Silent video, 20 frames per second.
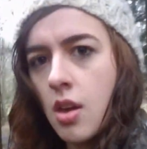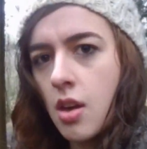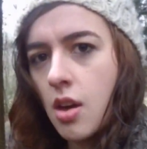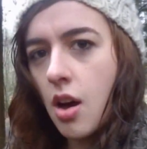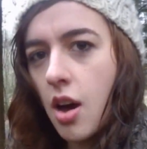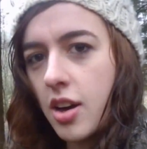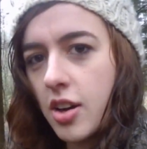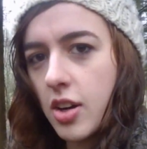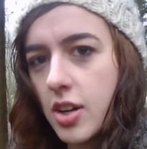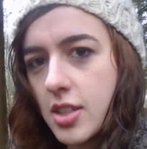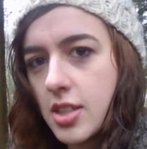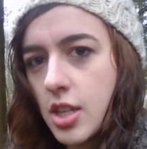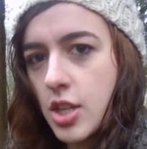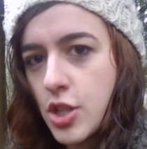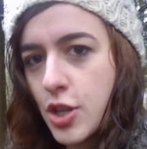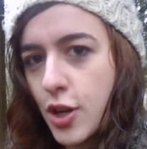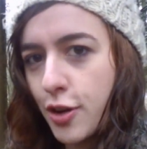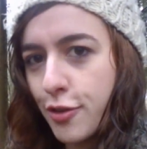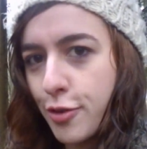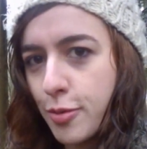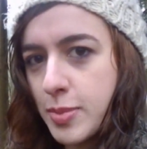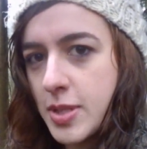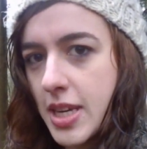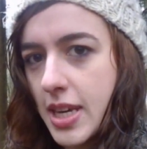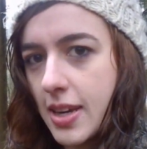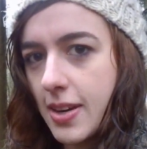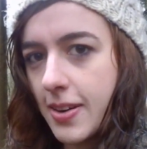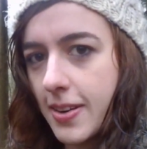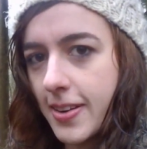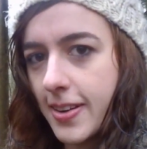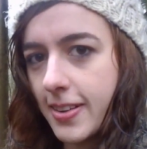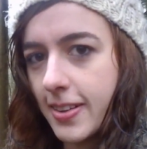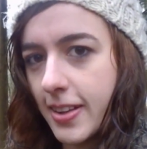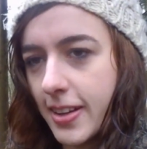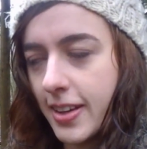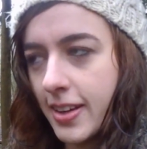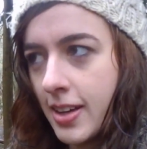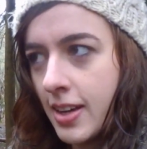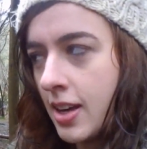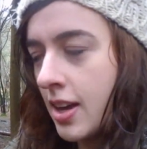Hi guys, Charlotte from TKIL here,
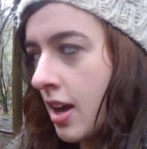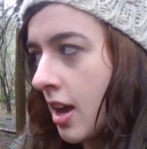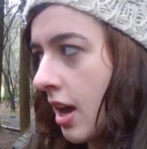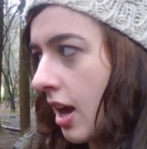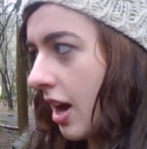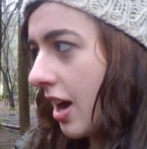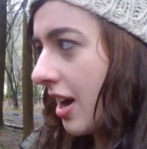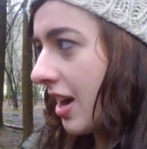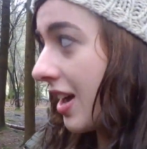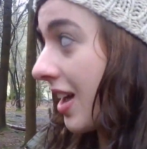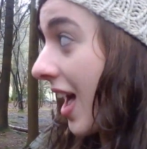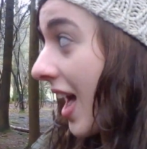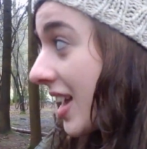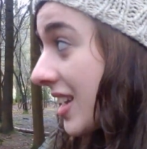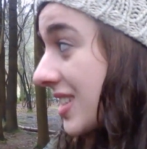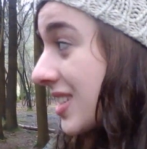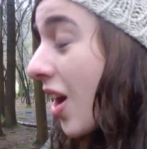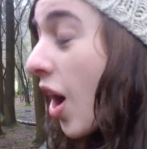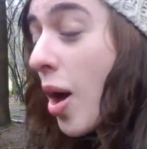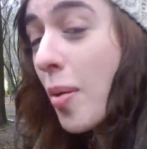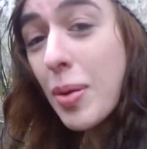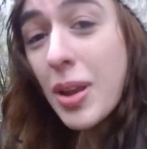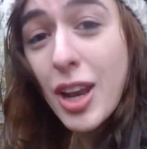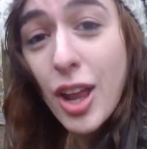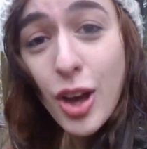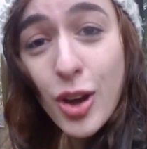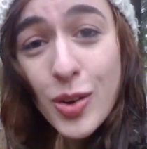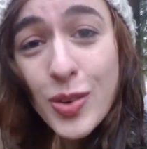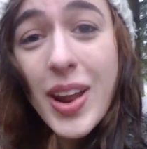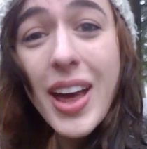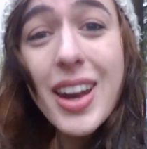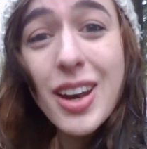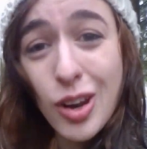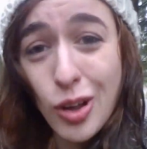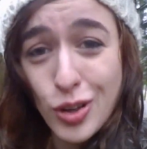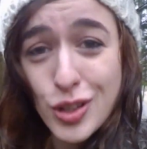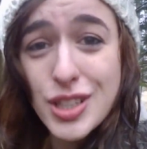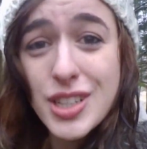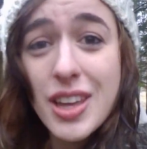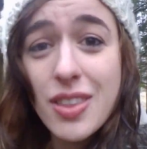and I'm alone and
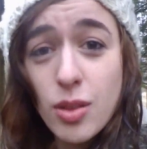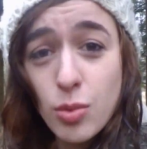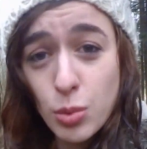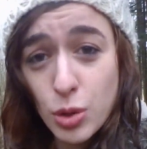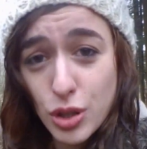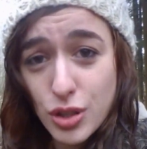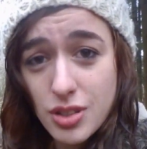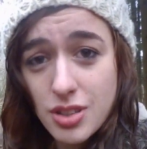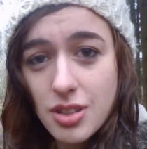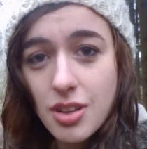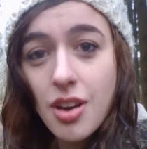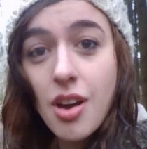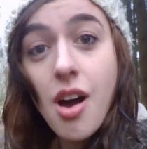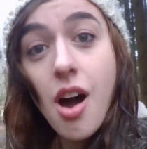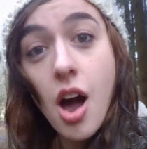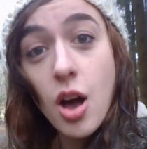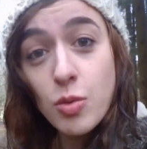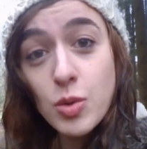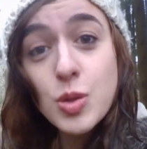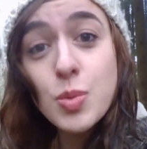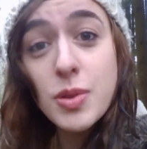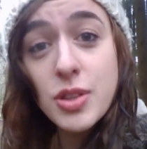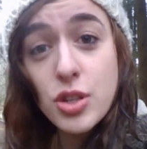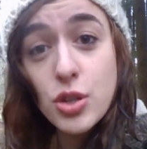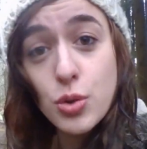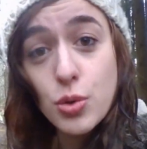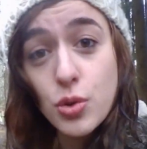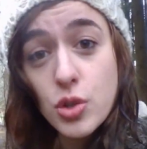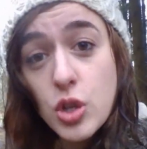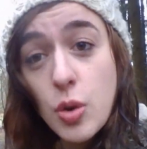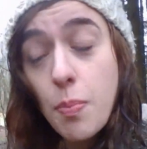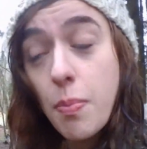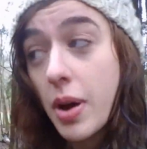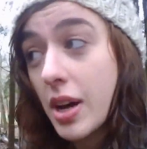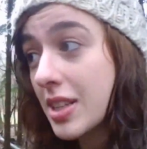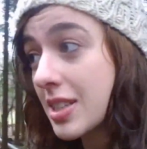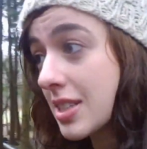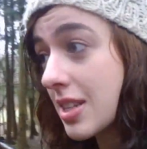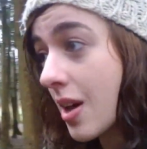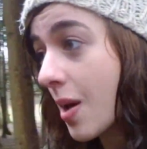lost in the woods. I was with George,
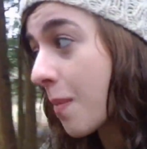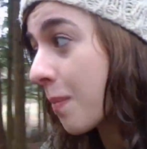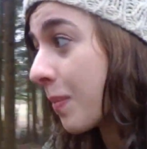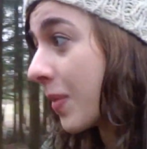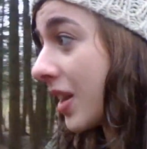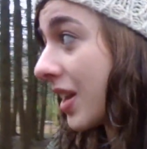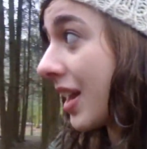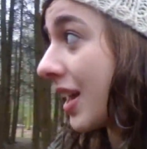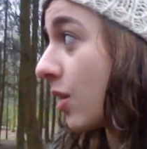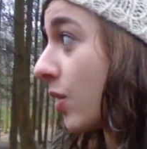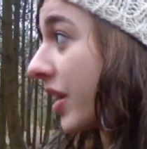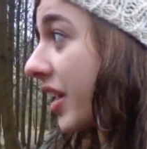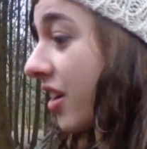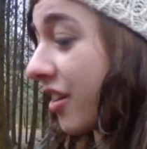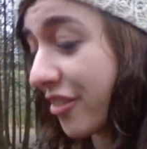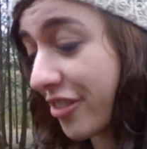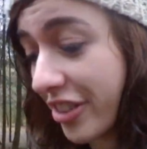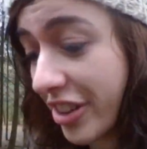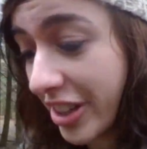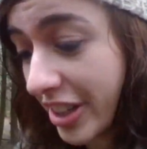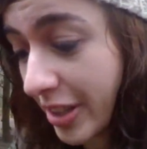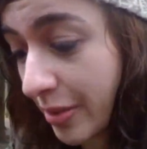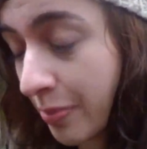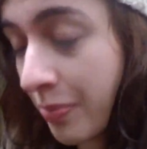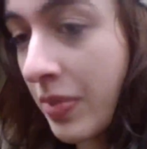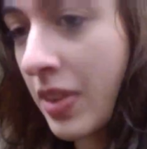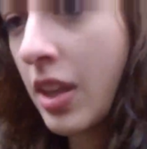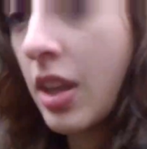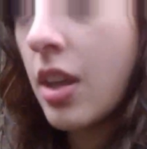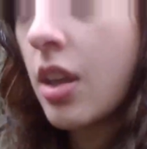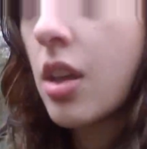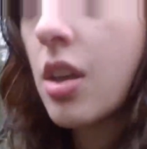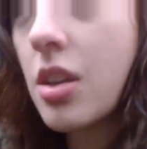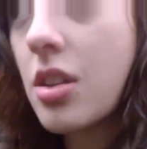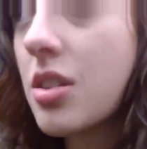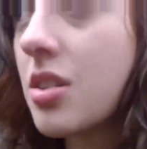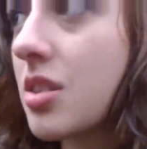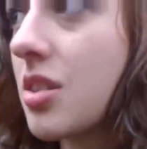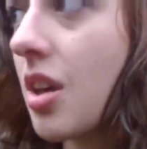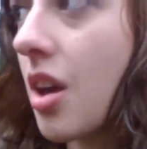but um, now I can't find him.
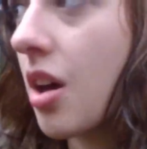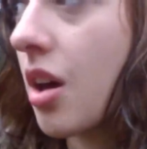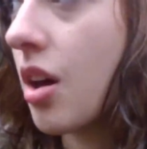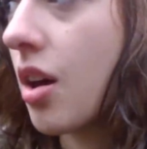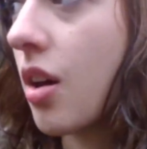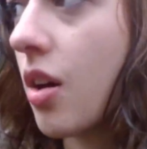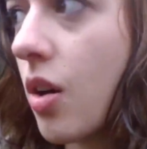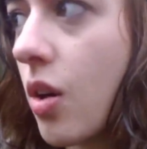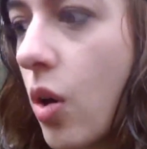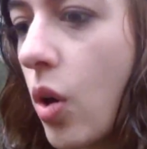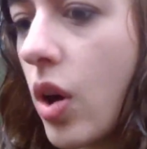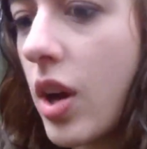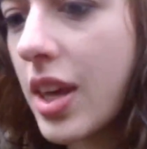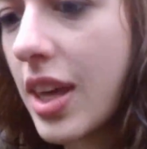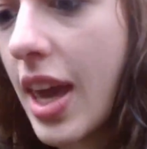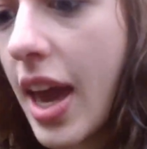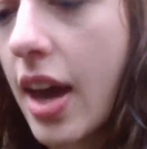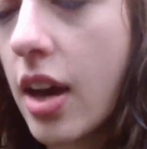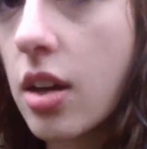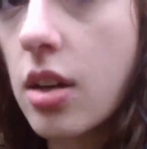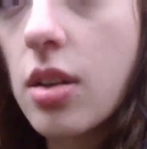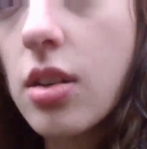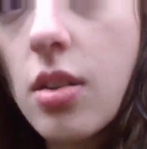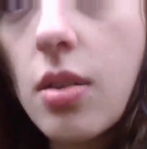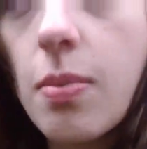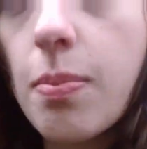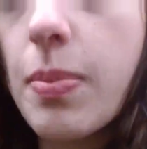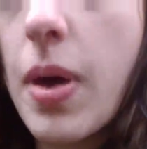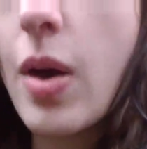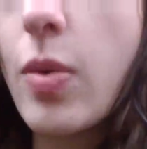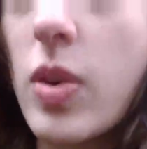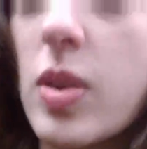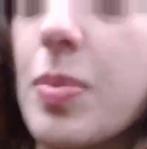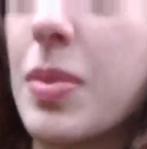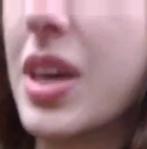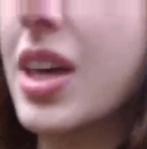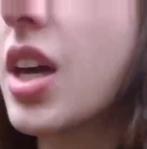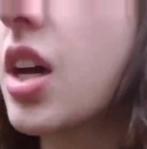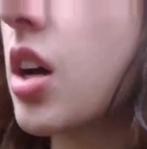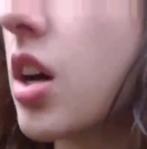So yeah, bear with
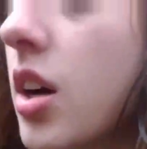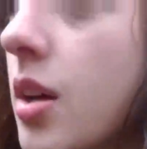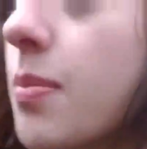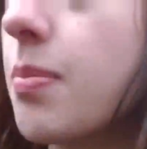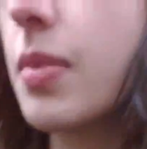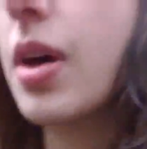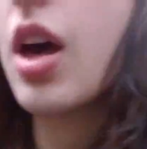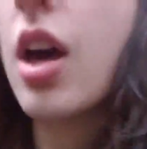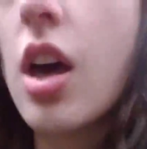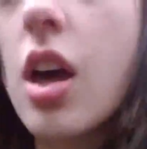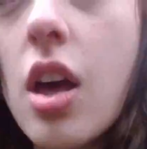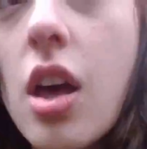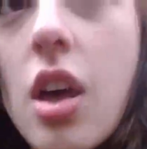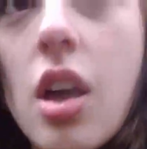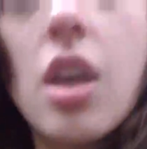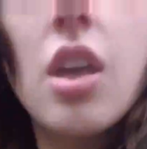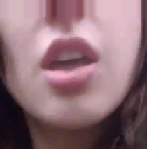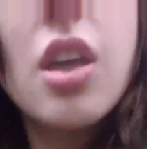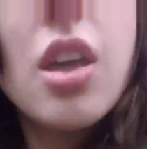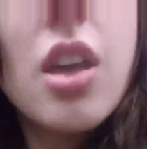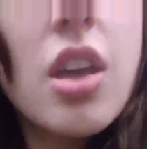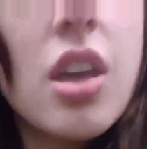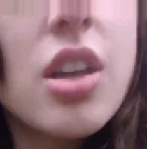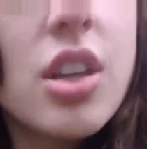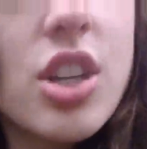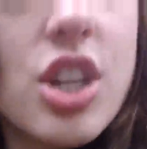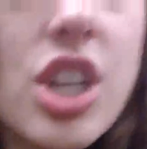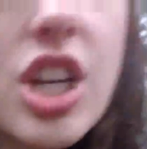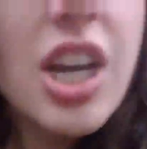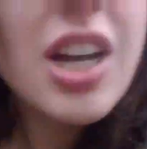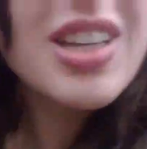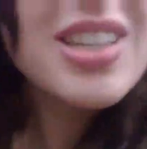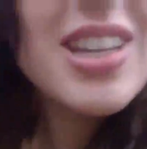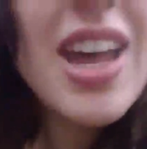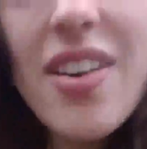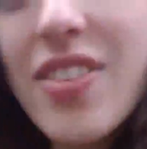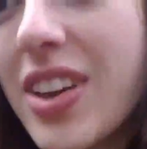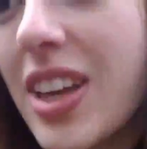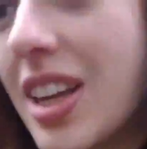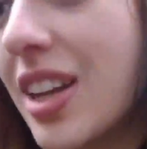me. I'm uh, just
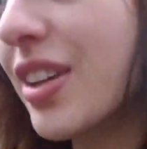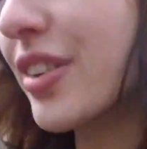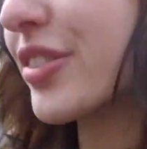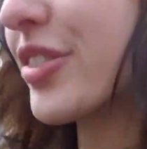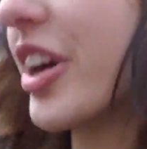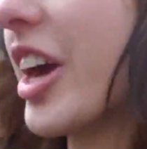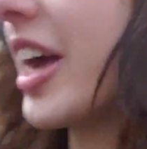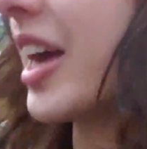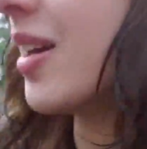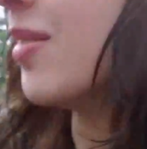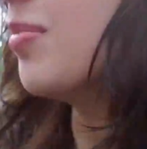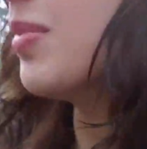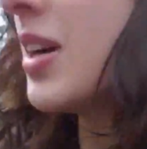having a look for him.